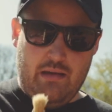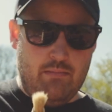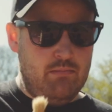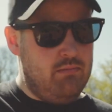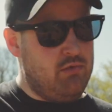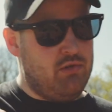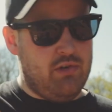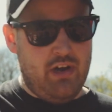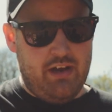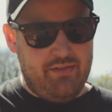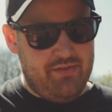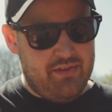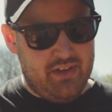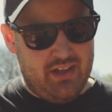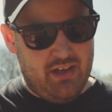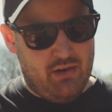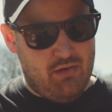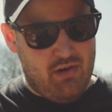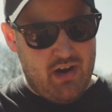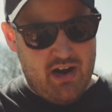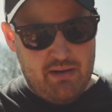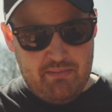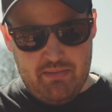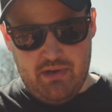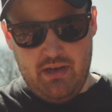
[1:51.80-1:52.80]
Great for the
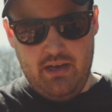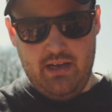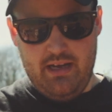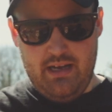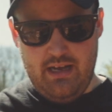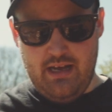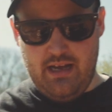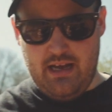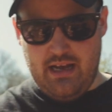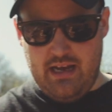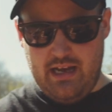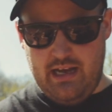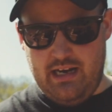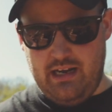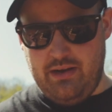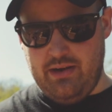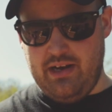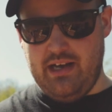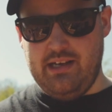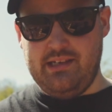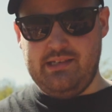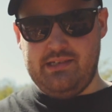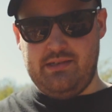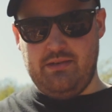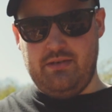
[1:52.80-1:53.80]
gram.
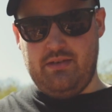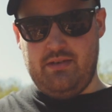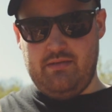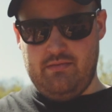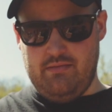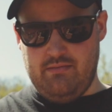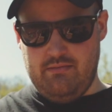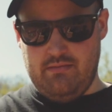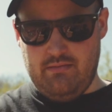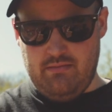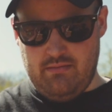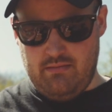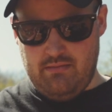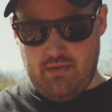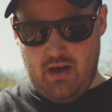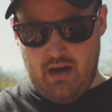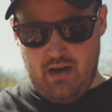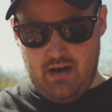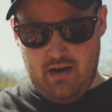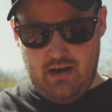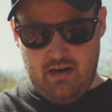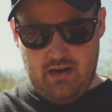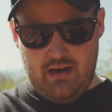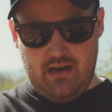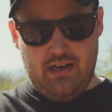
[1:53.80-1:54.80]
Anyways,
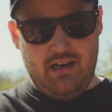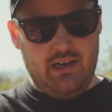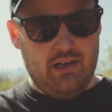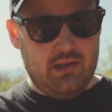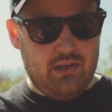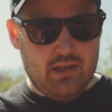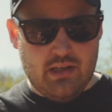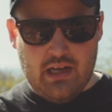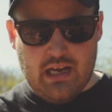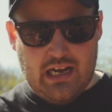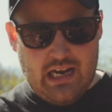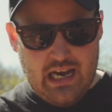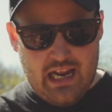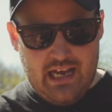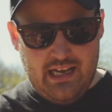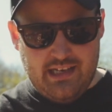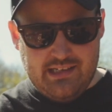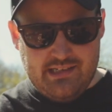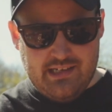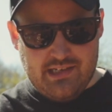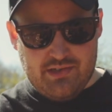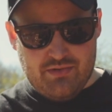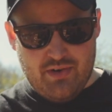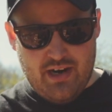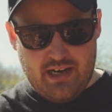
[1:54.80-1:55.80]
our little glaze
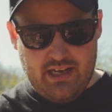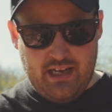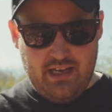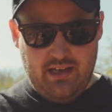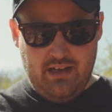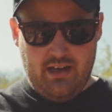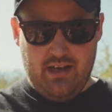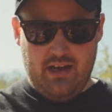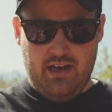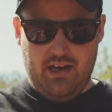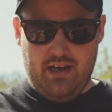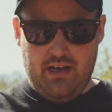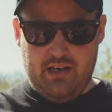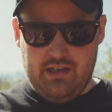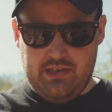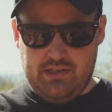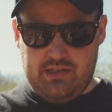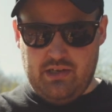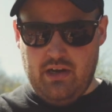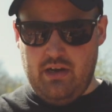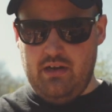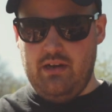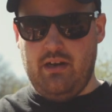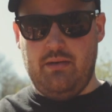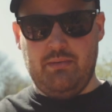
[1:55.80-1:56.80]
is ready,
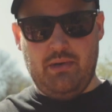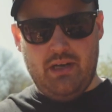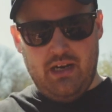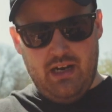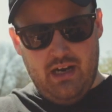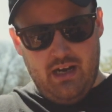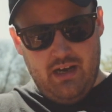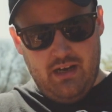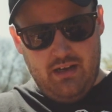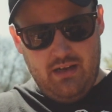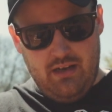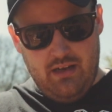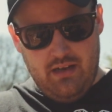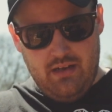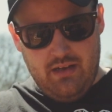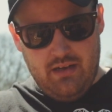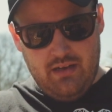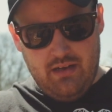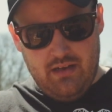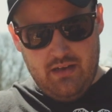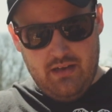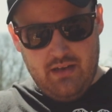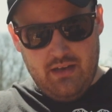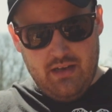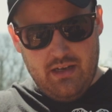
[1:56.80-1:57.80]
so I'm gonna
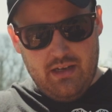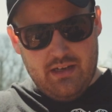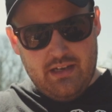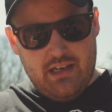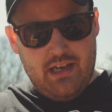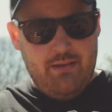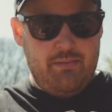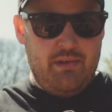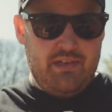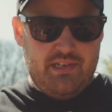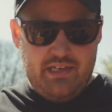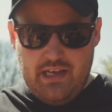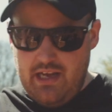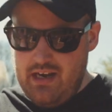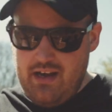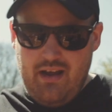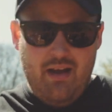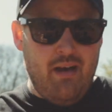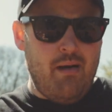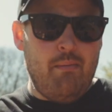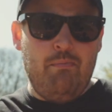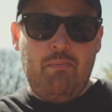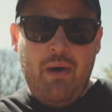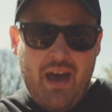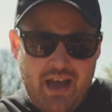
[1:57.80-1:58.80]
dip this in
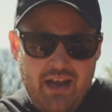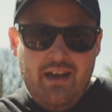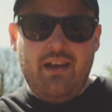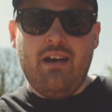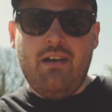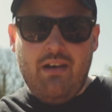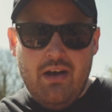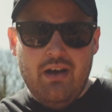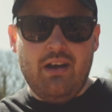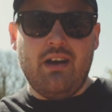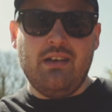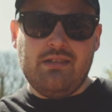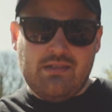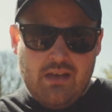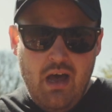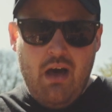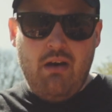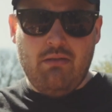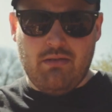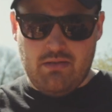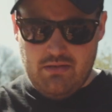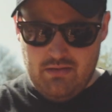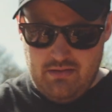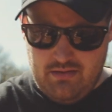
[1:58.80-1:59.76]
and paint it on. Let's go!